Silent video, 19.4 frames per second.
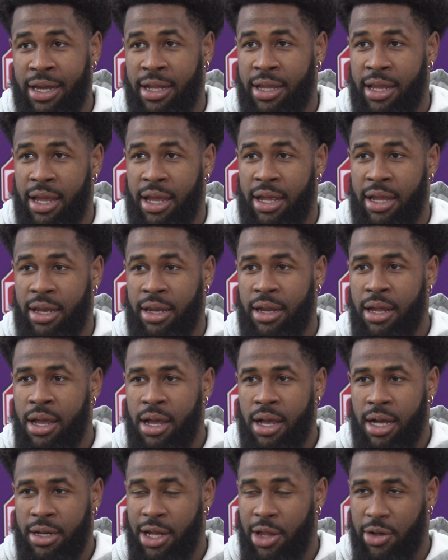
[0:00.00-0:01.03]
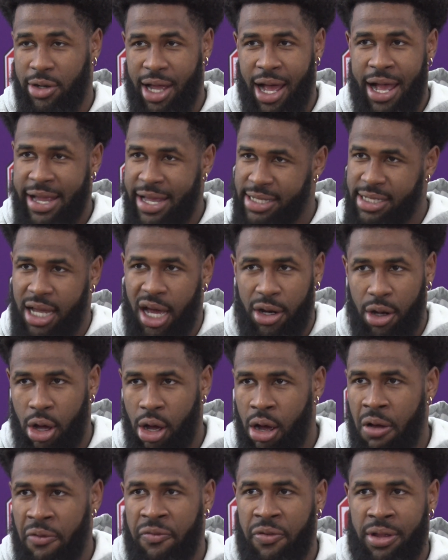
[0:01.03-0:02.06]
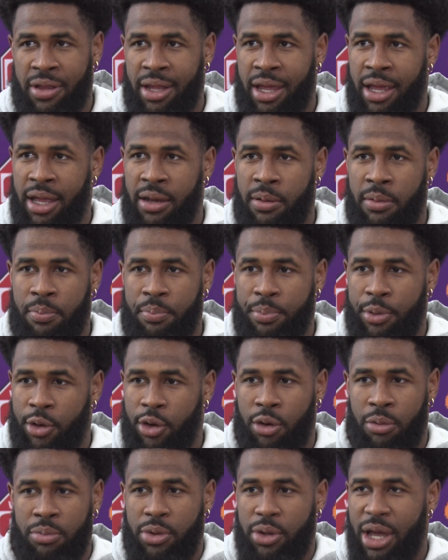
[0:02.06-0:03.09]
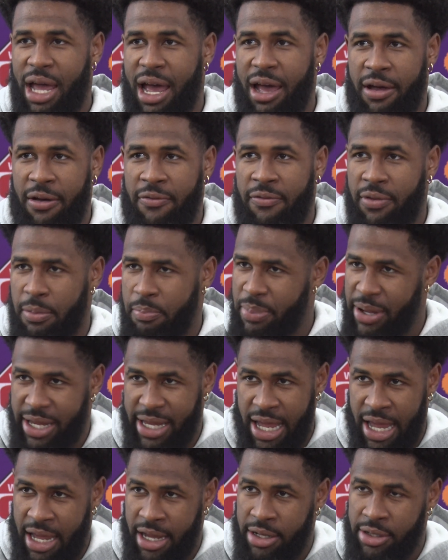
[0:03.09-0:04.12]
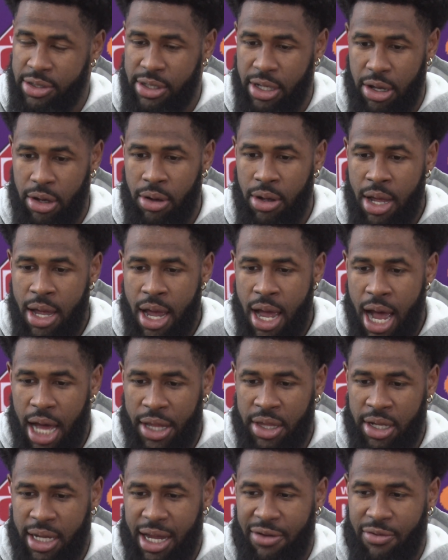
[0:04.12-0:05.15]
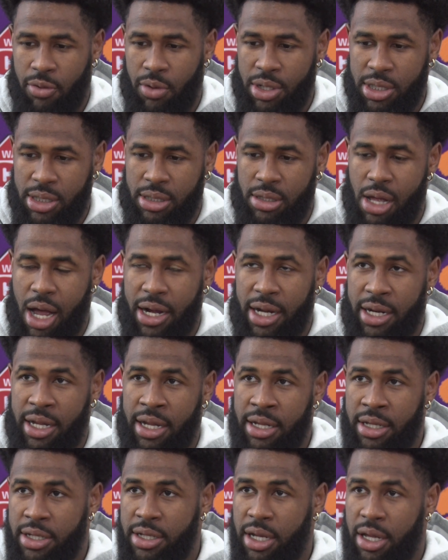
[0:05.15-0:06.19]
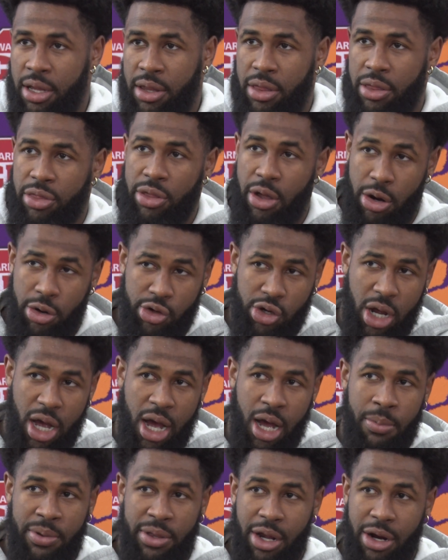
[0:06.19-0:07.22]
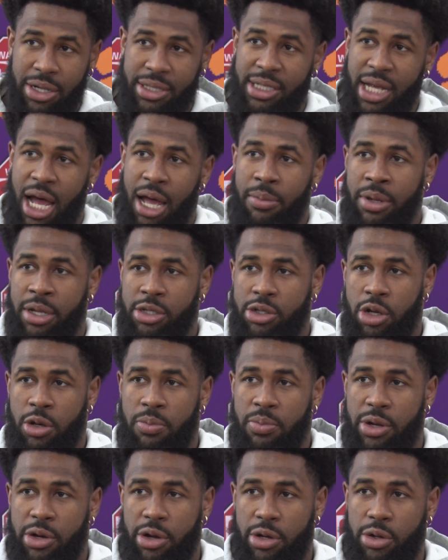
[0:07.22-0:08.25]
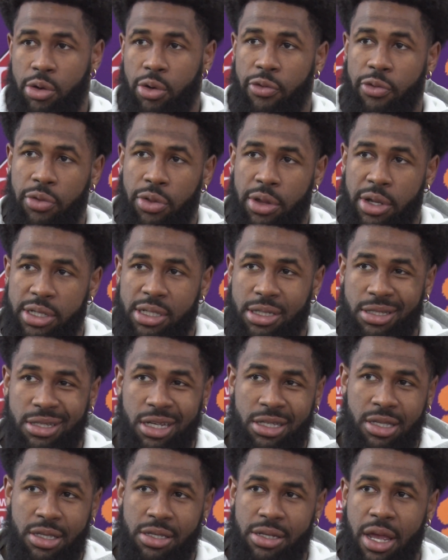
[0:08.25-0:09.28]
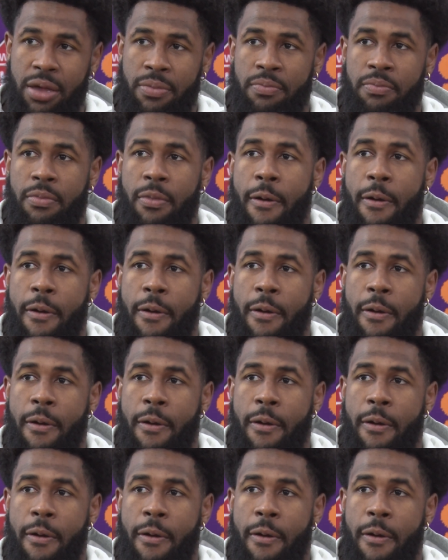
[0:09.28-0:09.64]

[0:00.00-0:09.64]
and then another guy gets cut off, and then boom, you have a big gain. So I think everyone just locking into their job and their assignment is going to be critical for the success of this game.